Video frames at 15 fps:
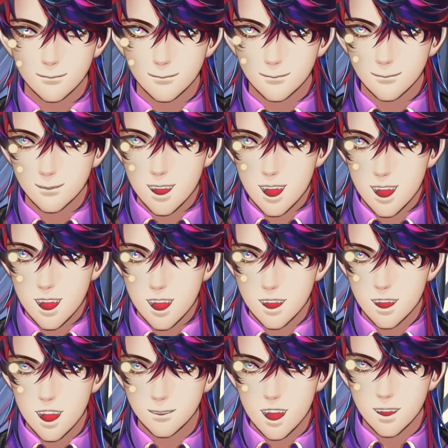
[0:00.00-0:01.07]
I'm sure that
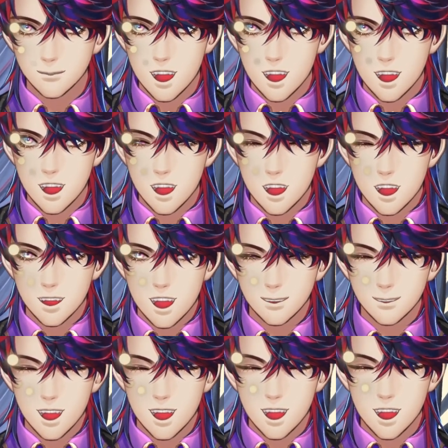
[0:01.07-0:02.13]
was just an urban legend.
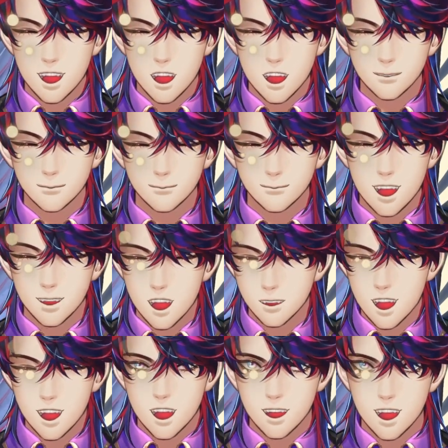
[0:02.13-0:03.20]
Uh, we will proceed
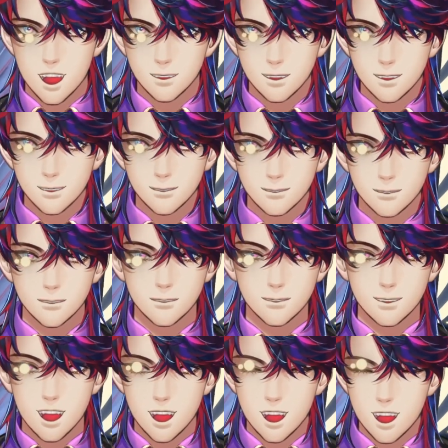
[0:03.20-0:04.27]
to get lost.
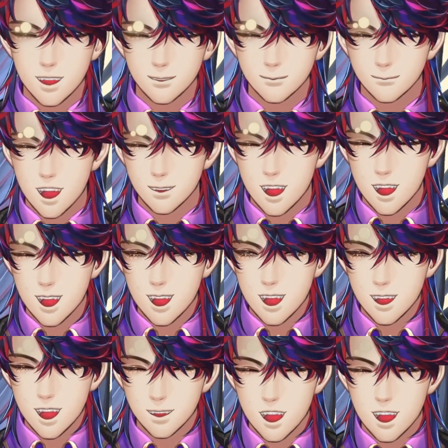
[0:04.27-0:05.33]
Anyway, I can't believe
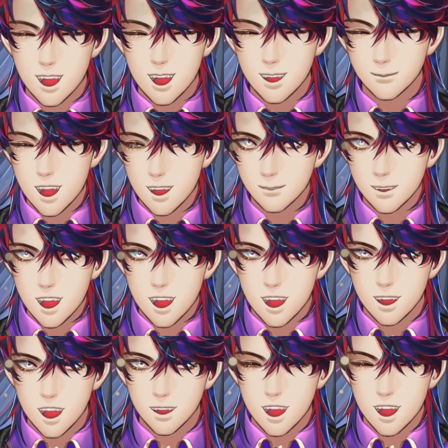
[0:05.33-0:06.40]
the Academy is being bullied
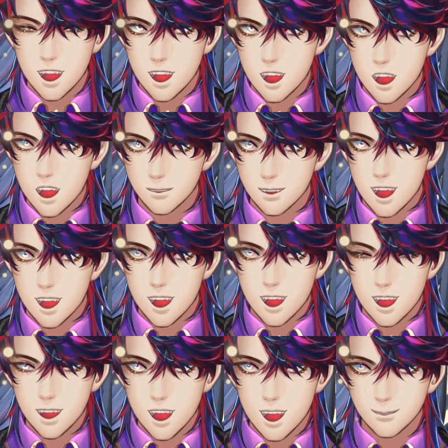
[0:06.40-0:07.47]
by some low-life gang.
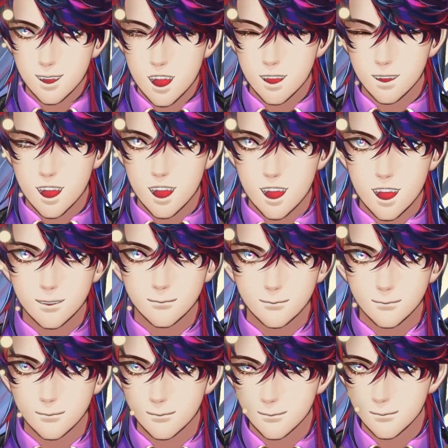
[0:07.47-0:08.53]
It sounds pretty serious.
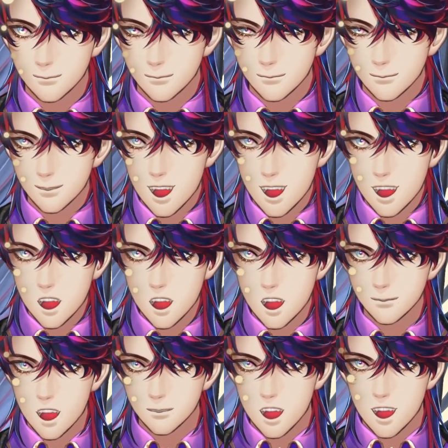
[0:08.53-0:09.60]
I wonder what
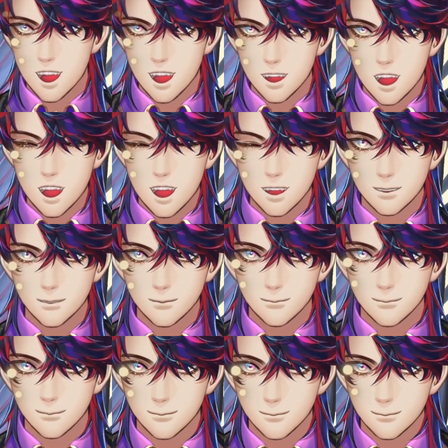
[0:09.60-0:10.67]
brought this on.
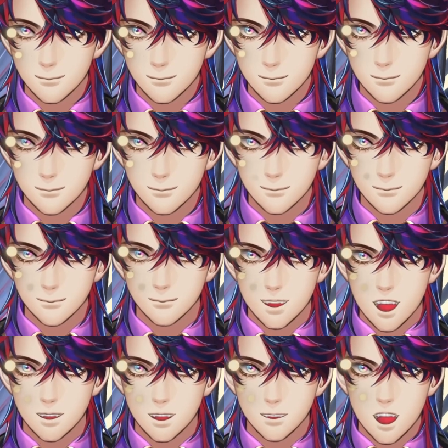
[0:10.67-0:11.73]
I
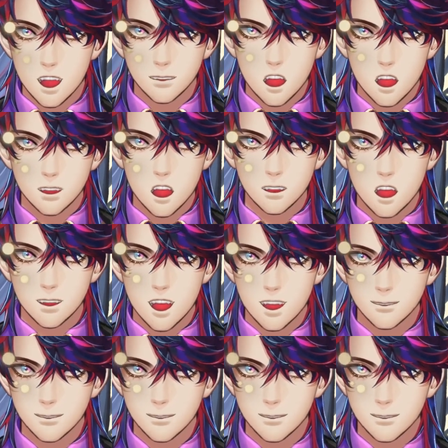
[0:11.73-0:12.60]
need to go to Abydos.